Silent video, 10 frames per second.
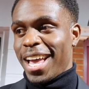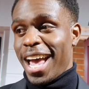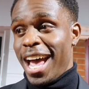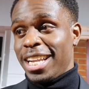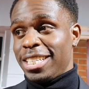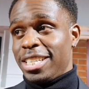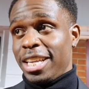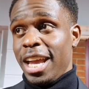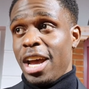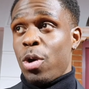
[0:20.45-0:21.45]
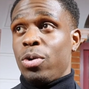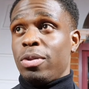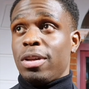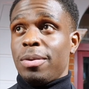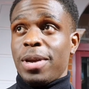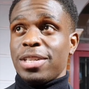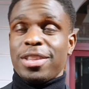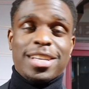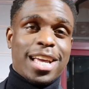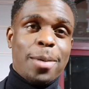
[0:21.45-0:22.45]
and yeah, all the amazing
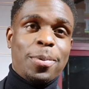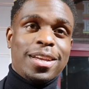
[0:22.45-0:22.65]
things that happened in